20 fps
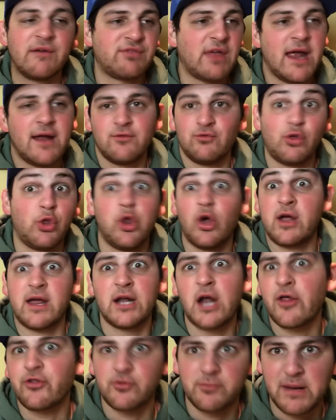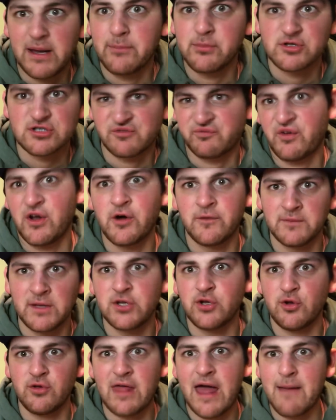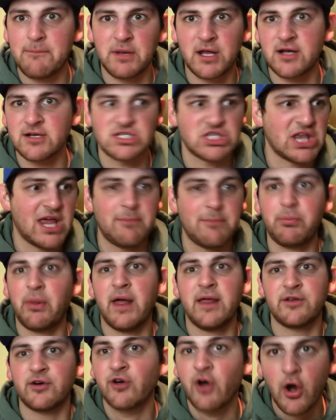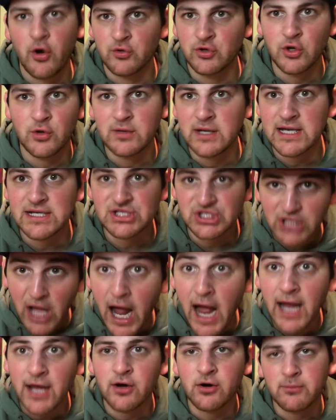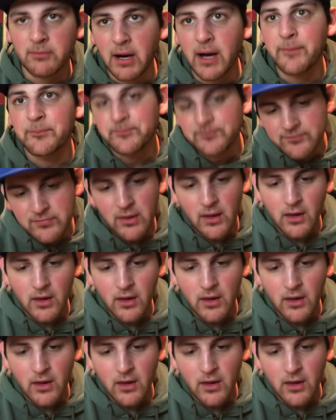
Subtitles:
if they look at other people's film to do that because they play their own unique style, but